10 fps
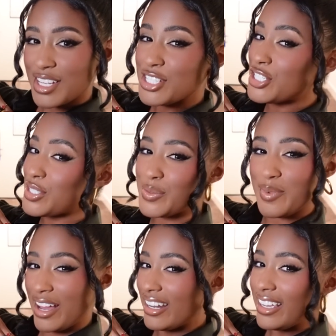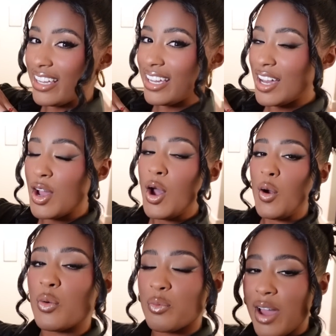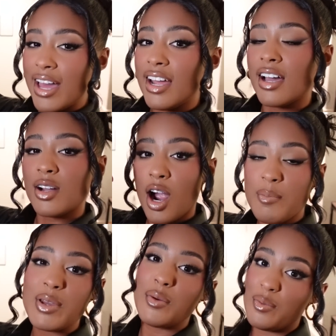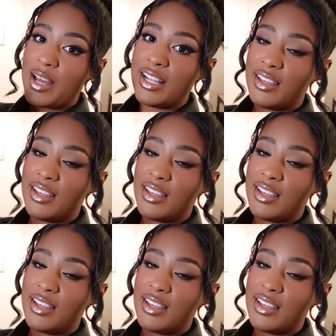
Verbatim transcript: She's ready. Red carpet ready.